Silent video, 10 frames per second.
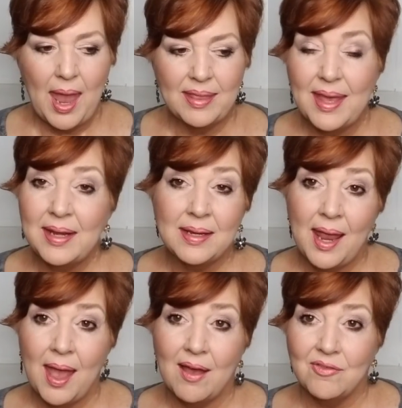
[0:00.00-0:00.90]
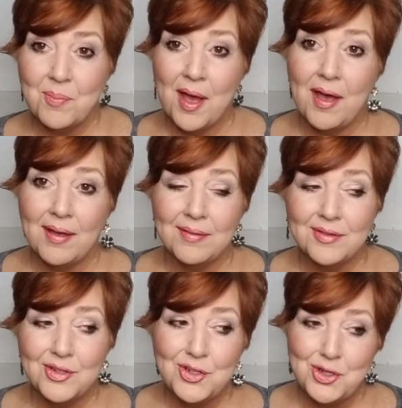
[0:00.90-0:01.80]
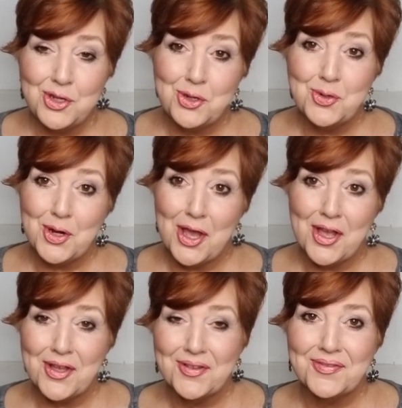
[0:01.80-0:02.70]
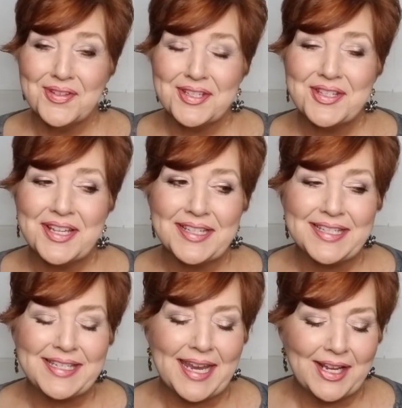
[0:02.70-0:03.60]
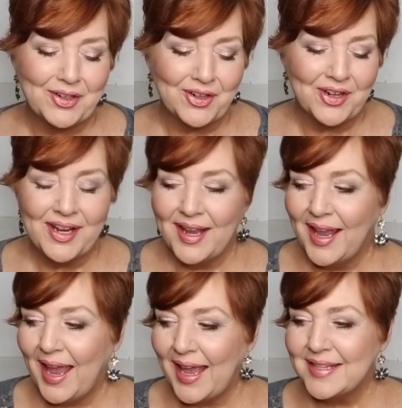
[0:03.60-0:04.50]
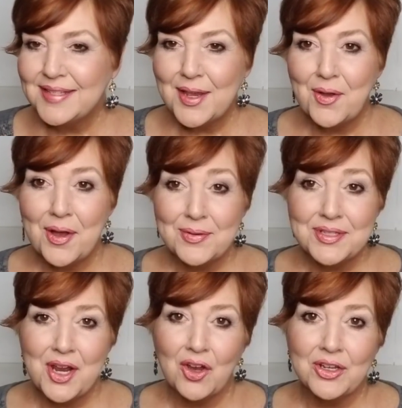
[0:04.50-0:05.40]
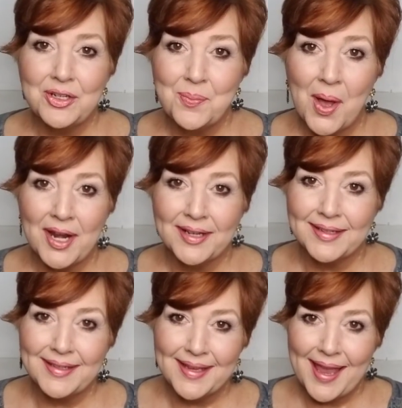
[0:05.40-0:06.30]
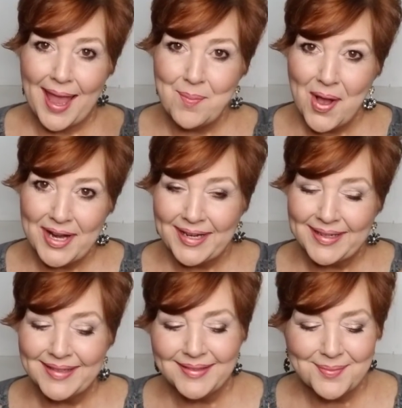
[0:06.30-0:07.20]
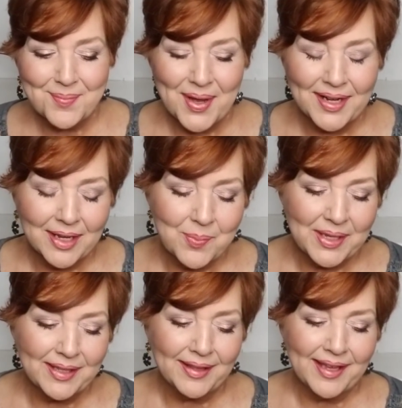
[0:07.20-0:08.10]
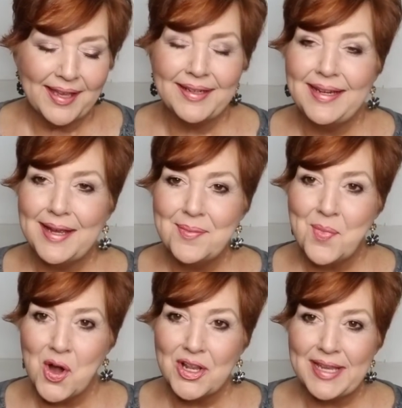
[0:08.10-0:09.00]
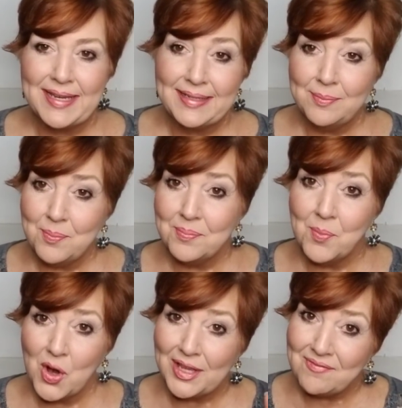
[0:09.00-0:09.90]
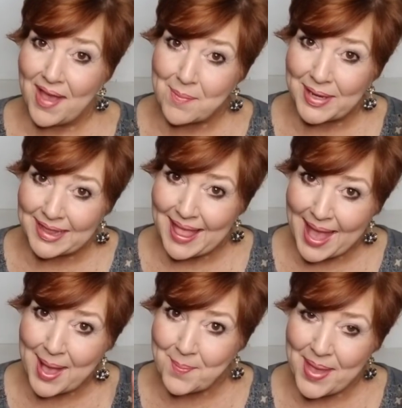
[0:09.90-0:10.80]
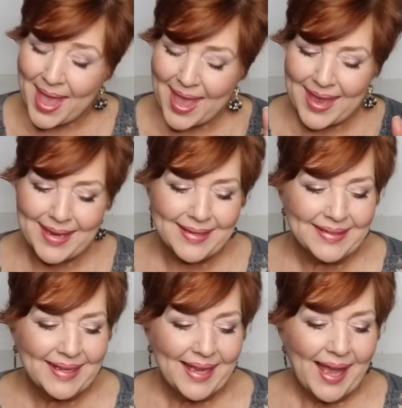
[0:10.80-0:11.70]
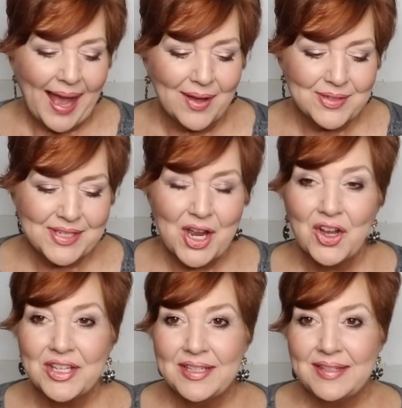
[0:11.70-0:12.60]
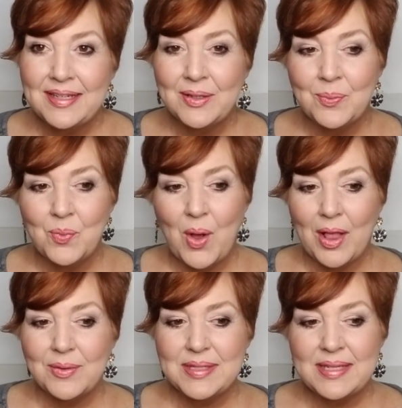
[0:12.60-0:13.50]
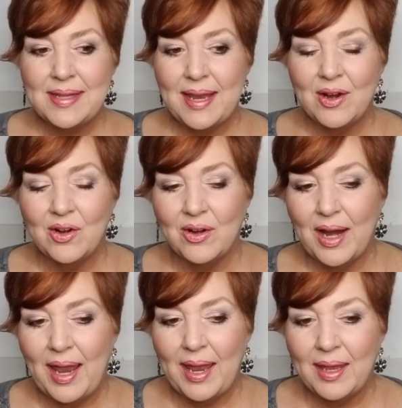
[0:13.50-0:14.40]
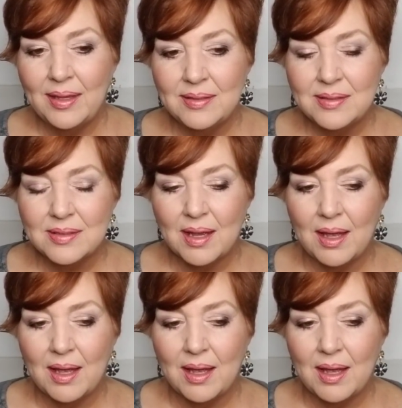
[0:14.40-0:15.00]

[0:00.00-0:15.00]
They didn't have my new love sunless tanner. And so I was talking to Monika. Hey Monika McGillicuddy, and Marlene Fab and Glam. Hey, I was talking to them while I was in there, and